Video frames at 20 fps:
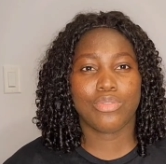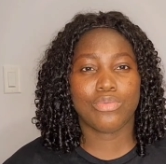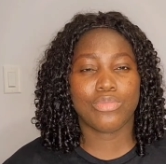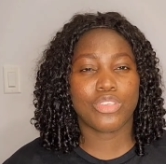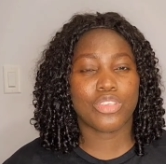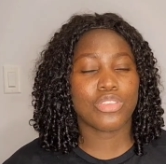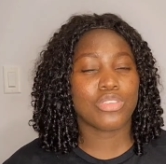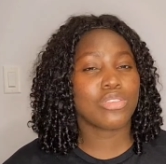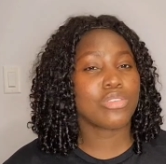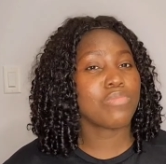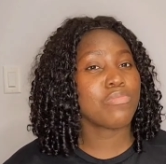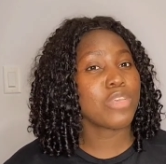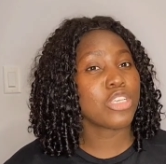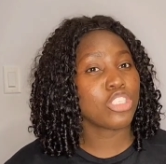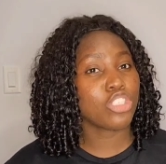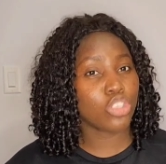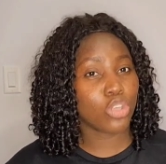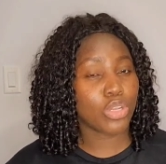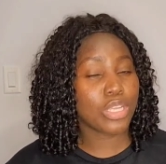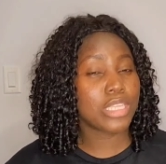Just make
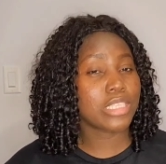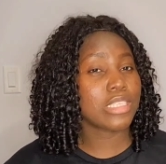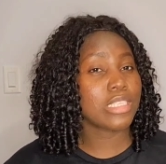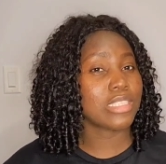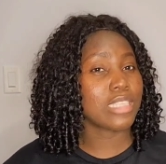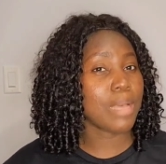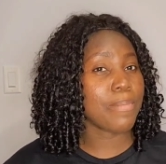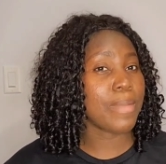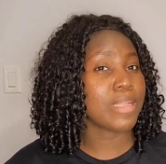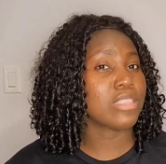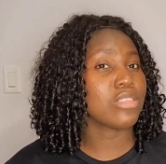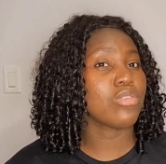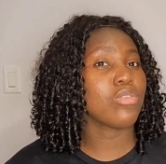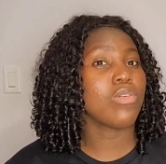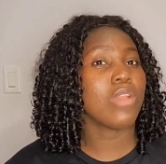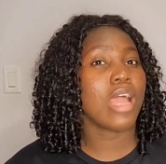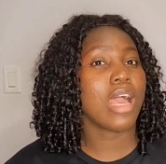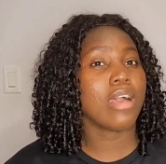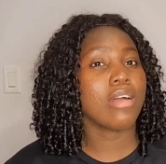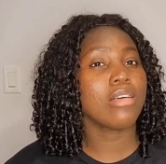sure it is that
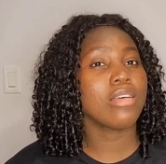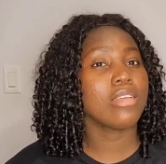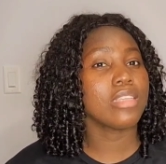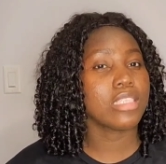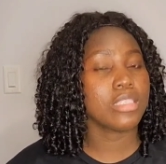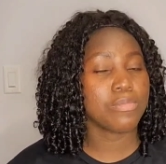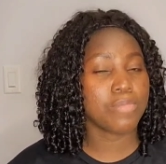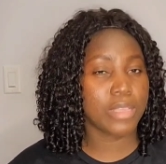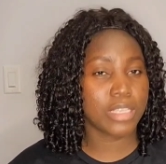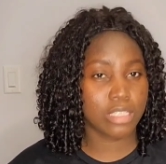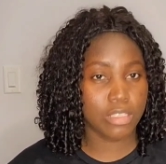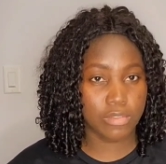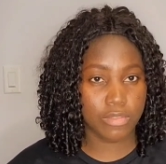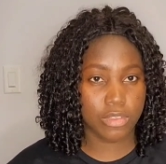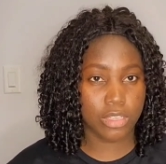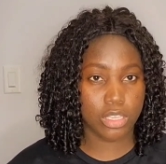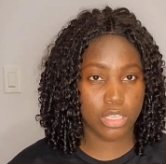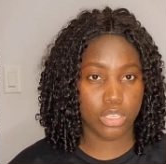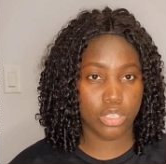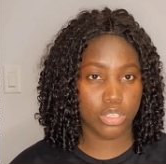particular
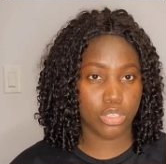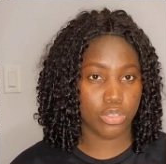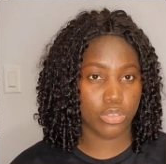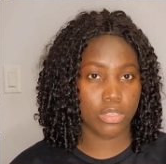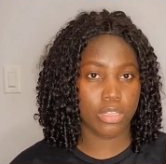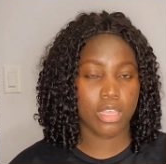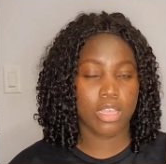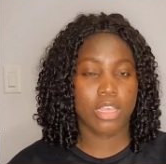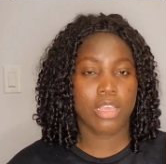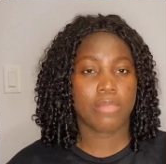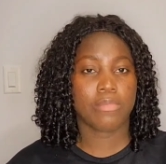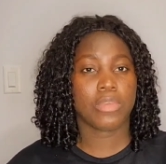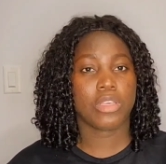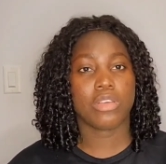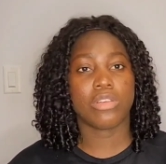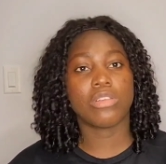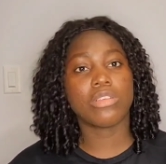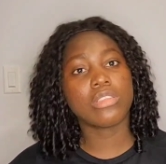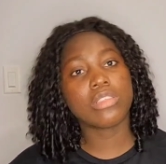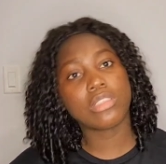specification,
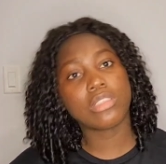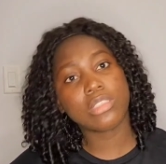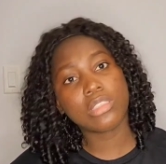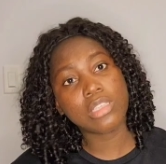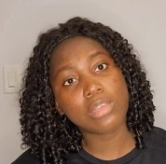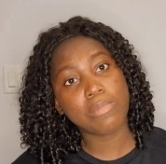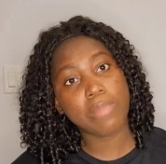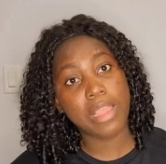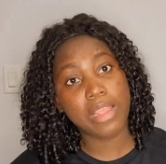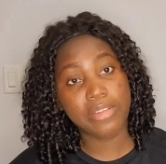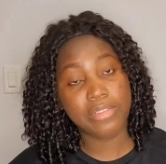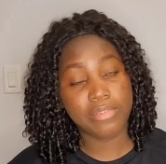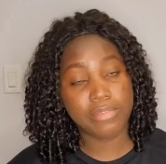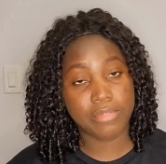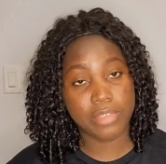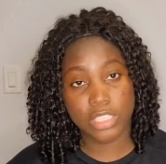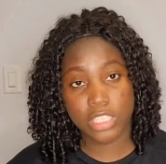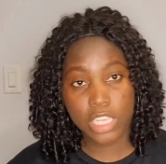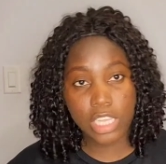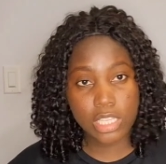because they might
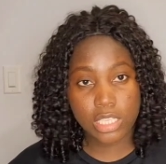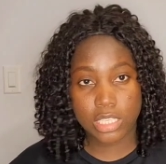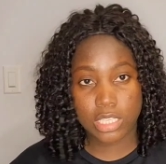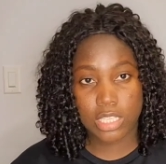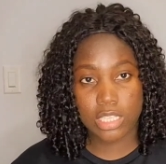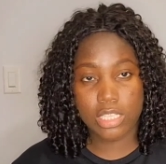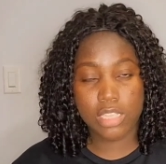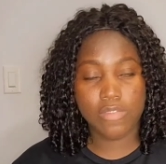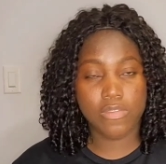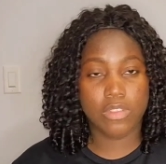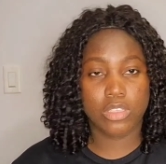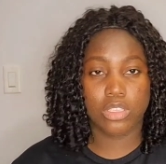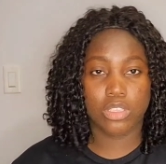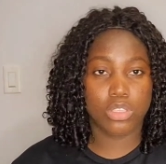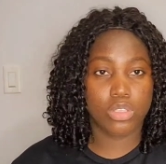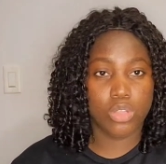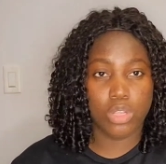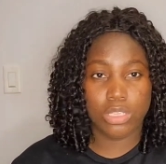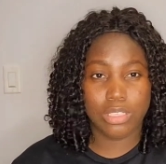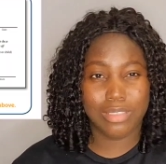reject it if it's
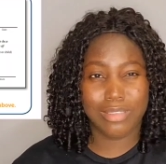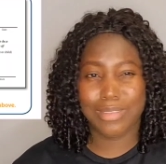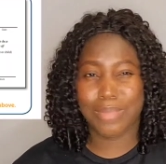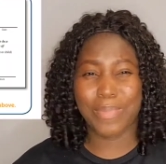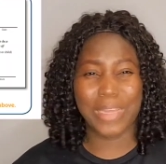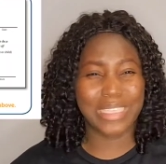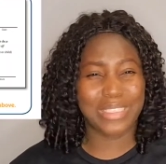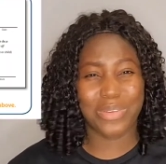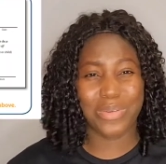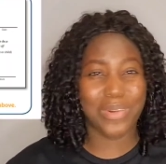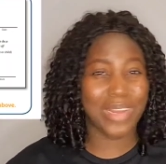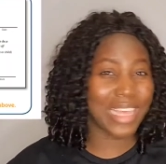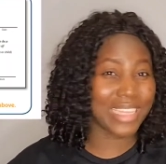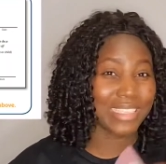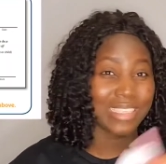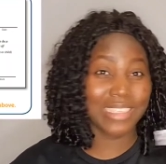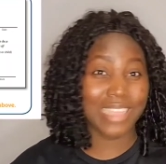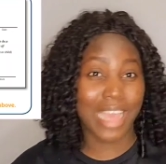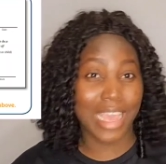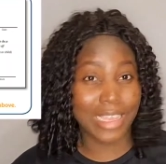not the particular
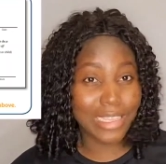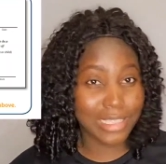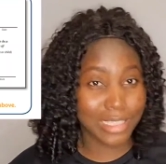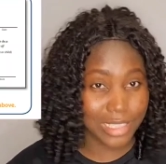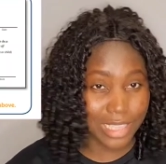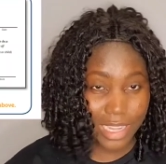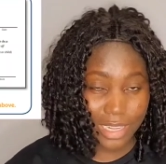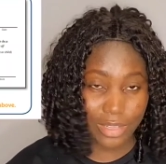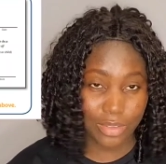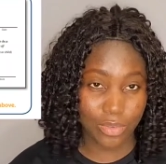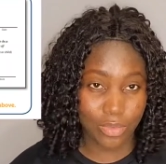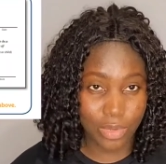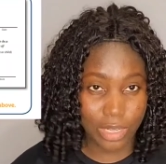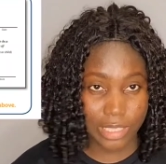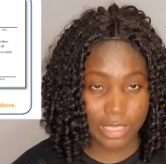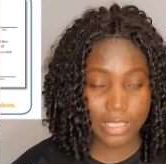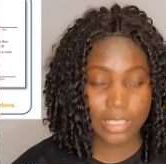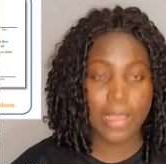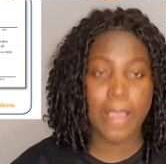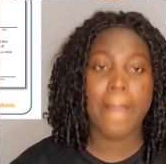size that they
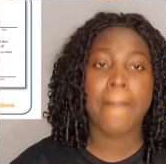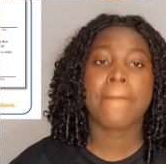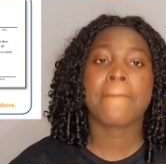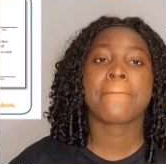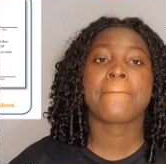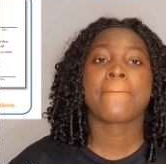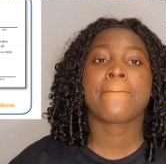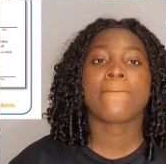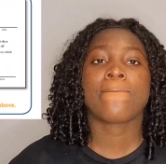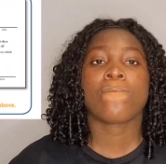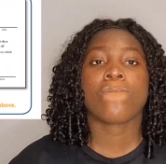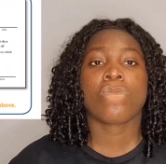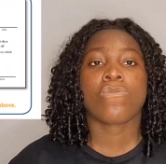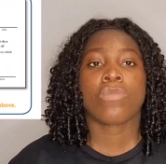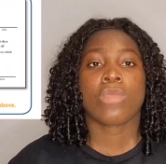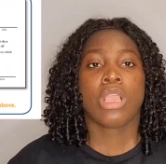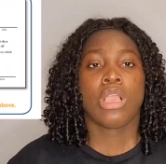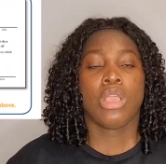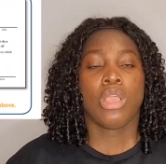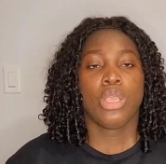want.
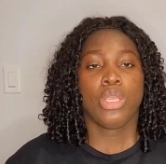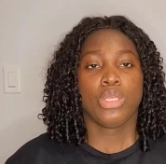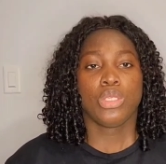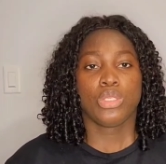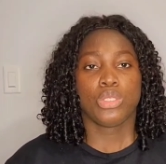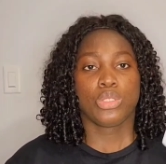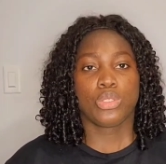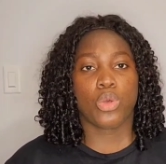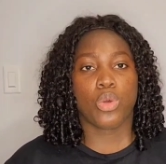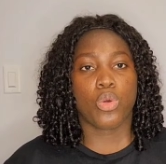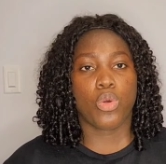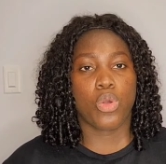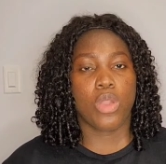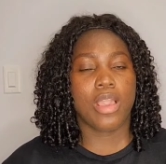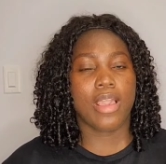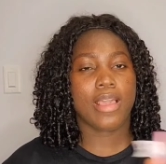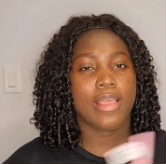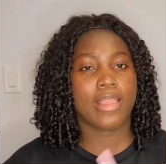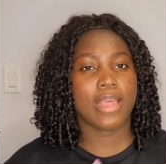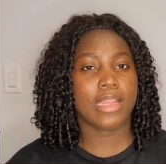So
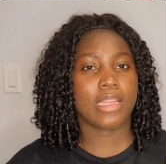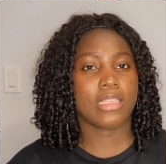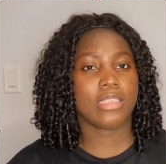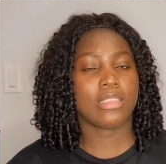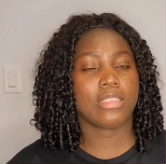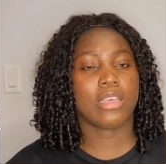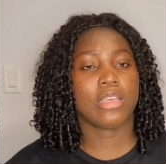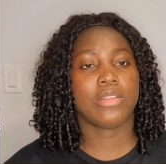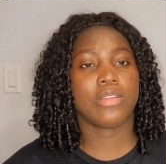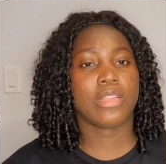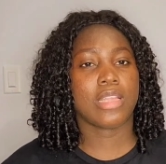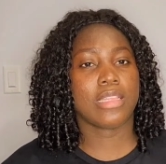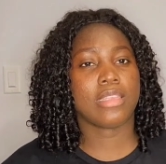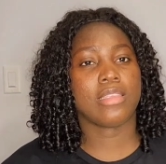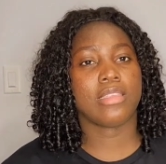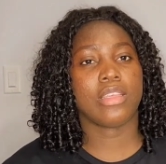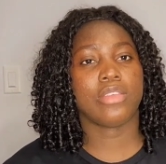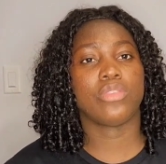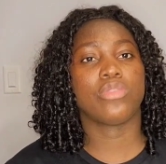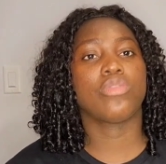that is another
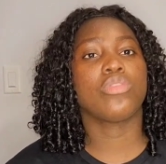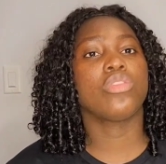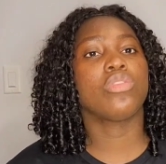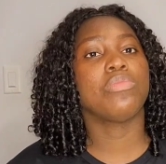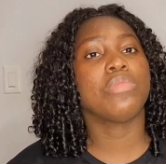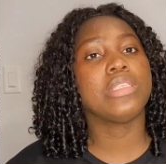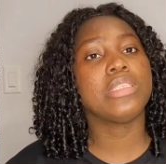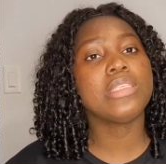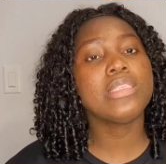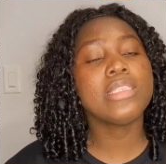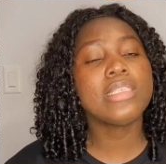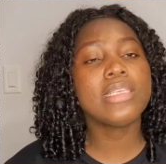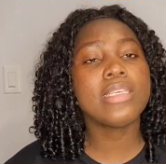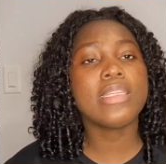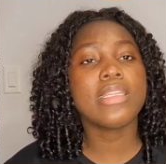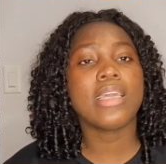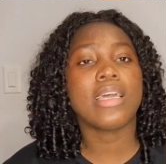thing that you're going to be needing.